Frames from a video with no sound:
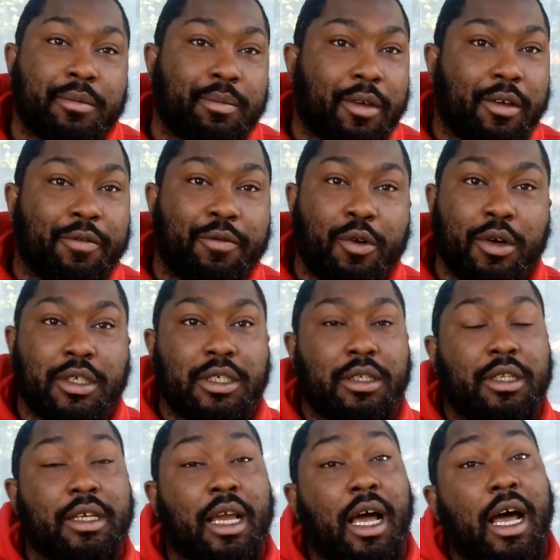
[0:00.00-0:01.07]

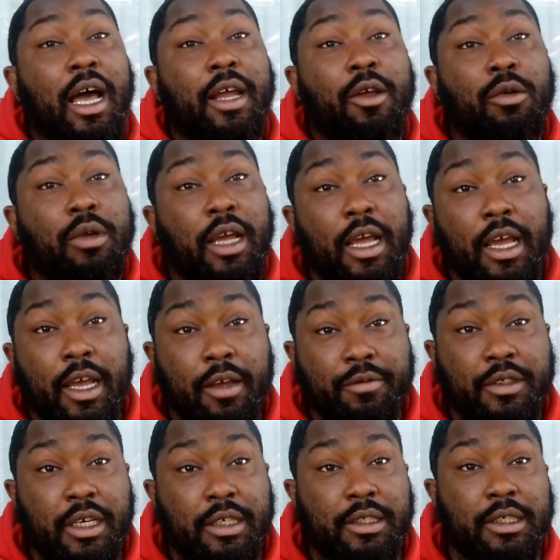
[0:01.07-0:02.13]
Unfortunately, I don't have
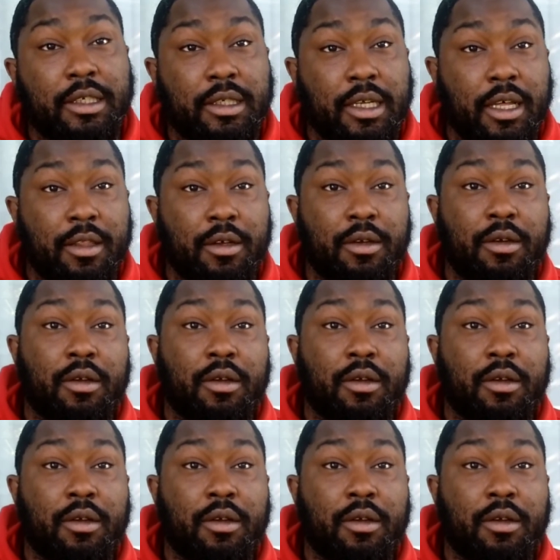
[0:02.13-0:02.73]
Tuscan leather,